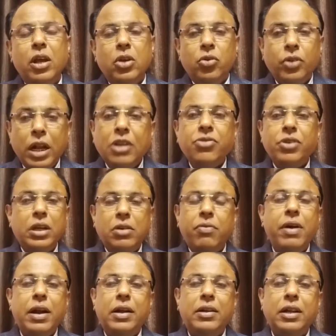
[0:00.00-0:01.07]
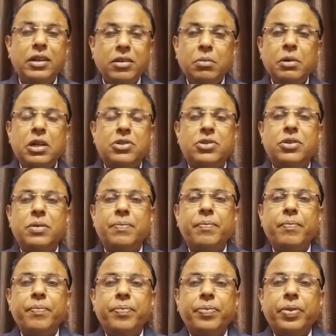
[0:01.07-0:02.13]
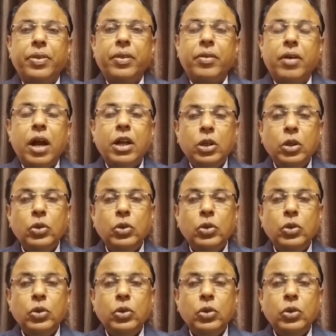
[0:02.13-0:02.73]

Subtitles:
So that is required, that is a must, and